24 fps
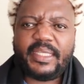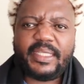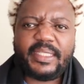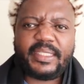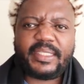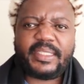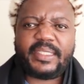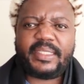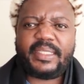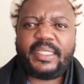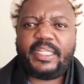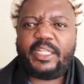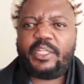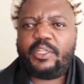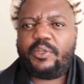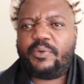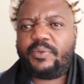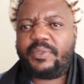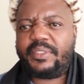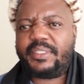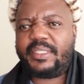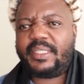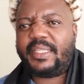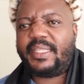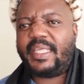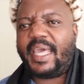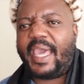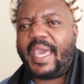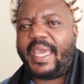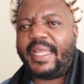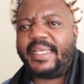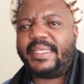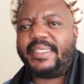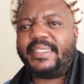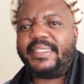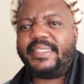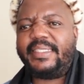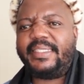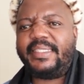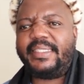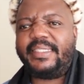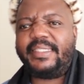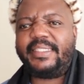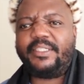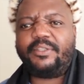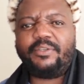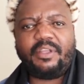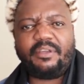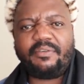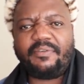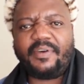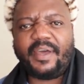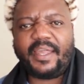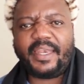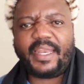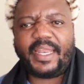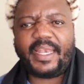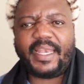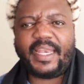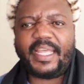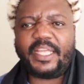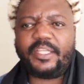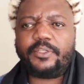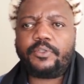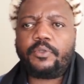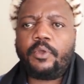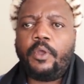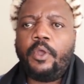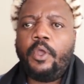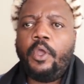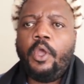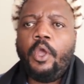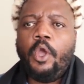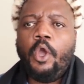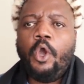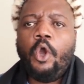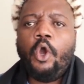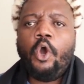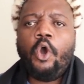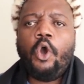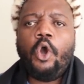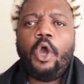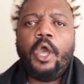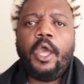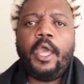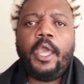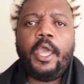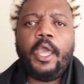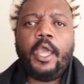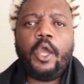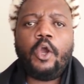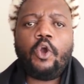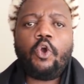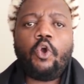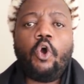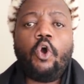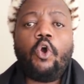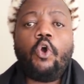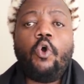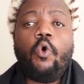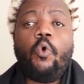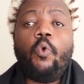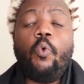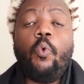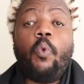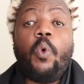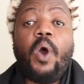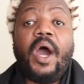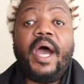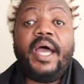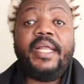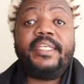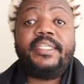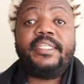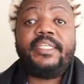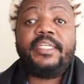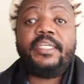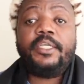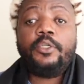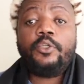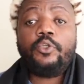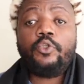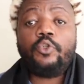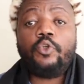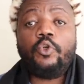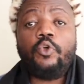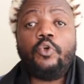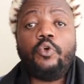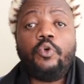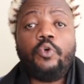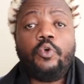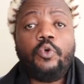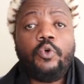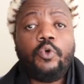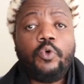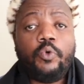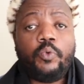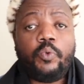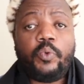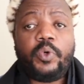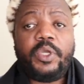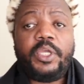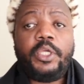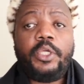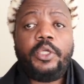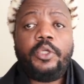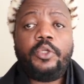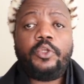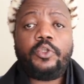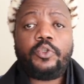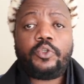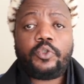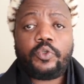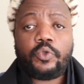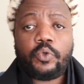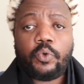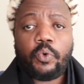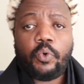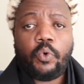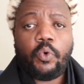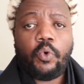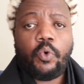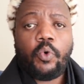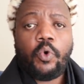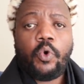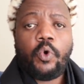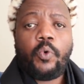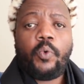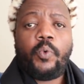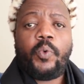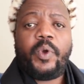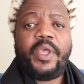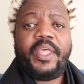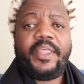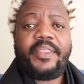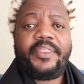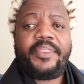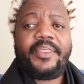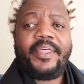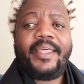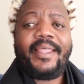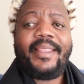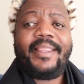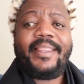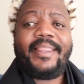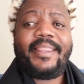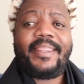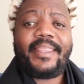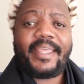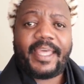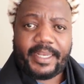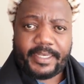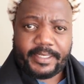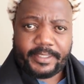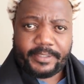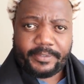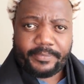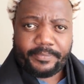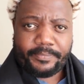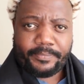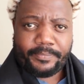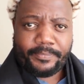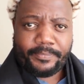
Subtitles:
this idlozi that izinto efana lezo. Gogo, what do we do with that?